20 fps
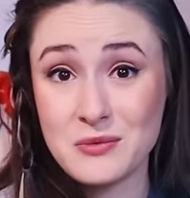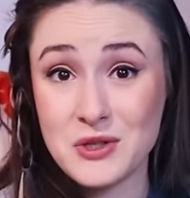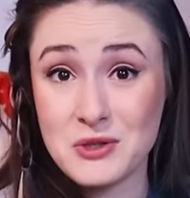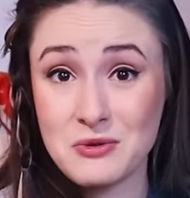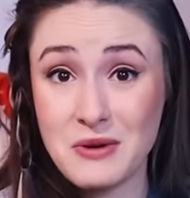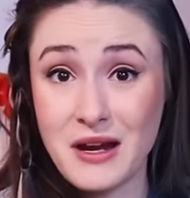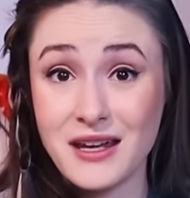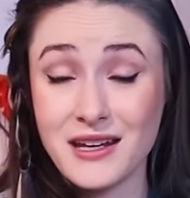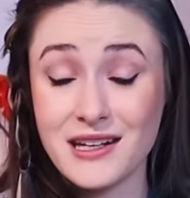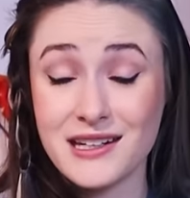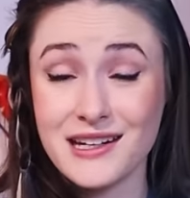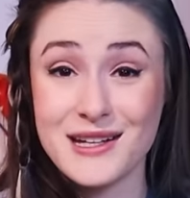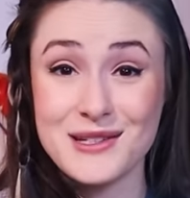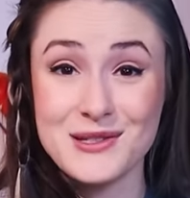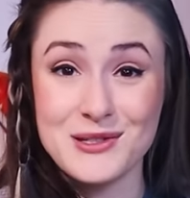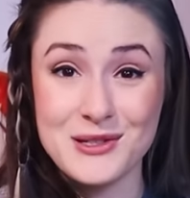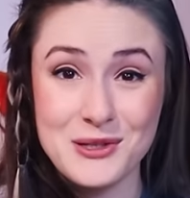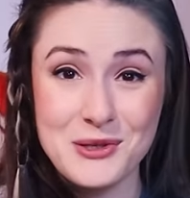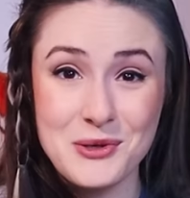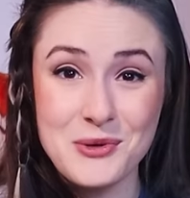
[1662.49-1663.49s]
which
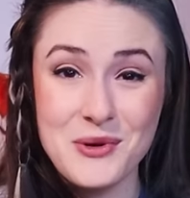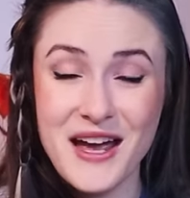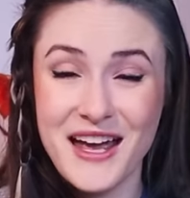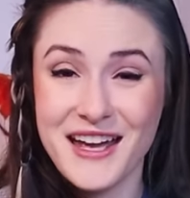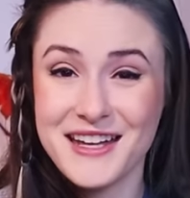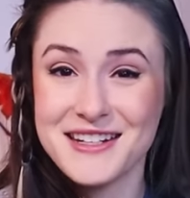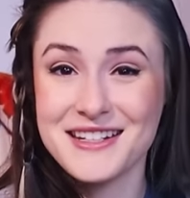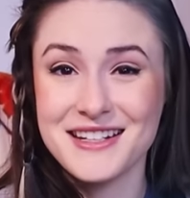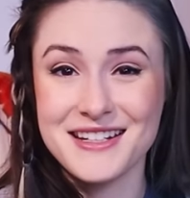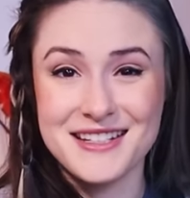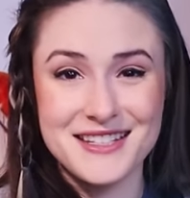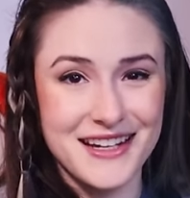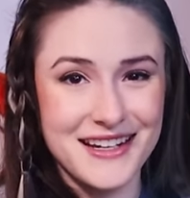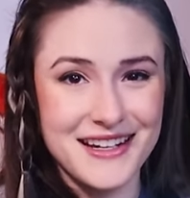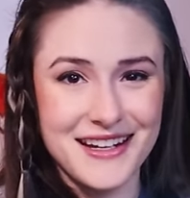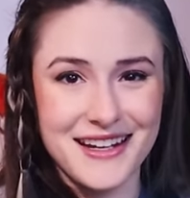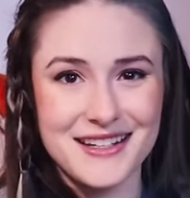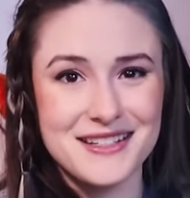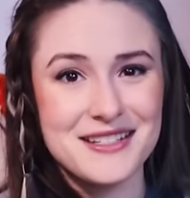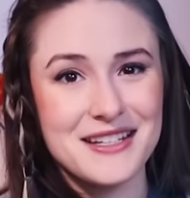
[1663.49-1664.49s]
recognize new and
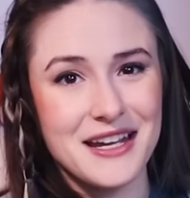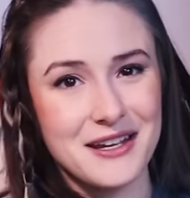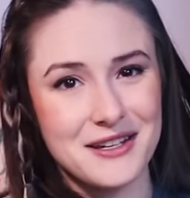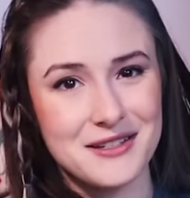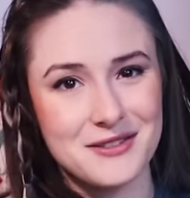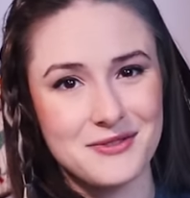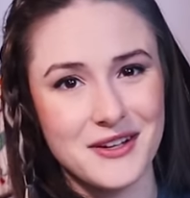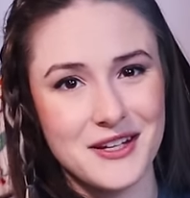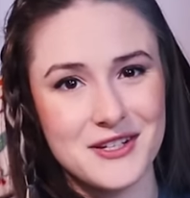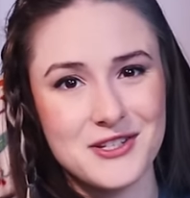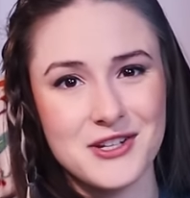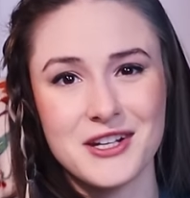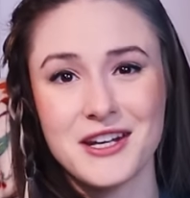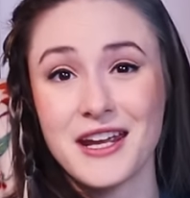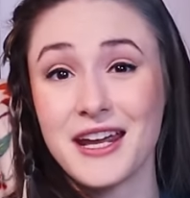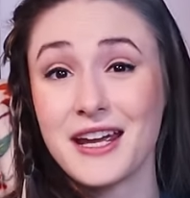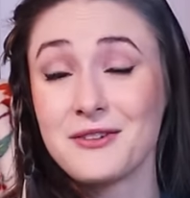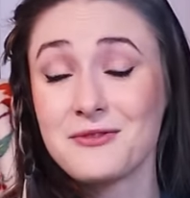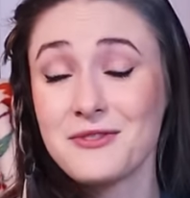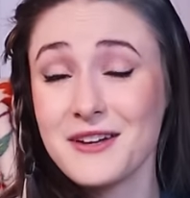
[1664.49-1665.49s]
exciting science fiction
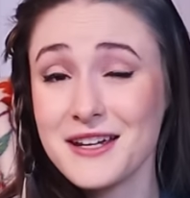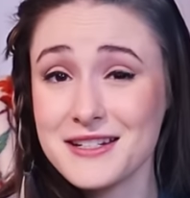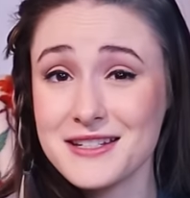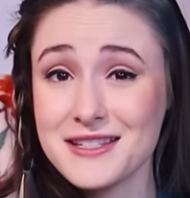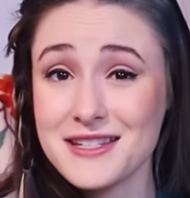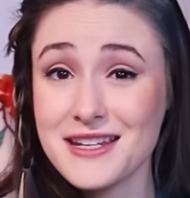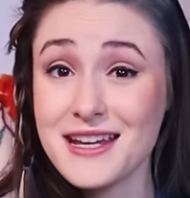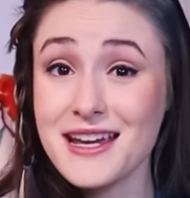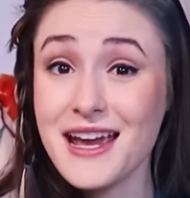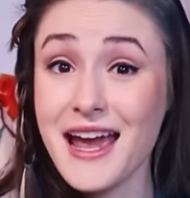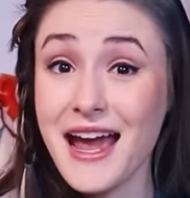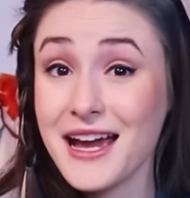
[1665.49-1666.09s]
and fantasy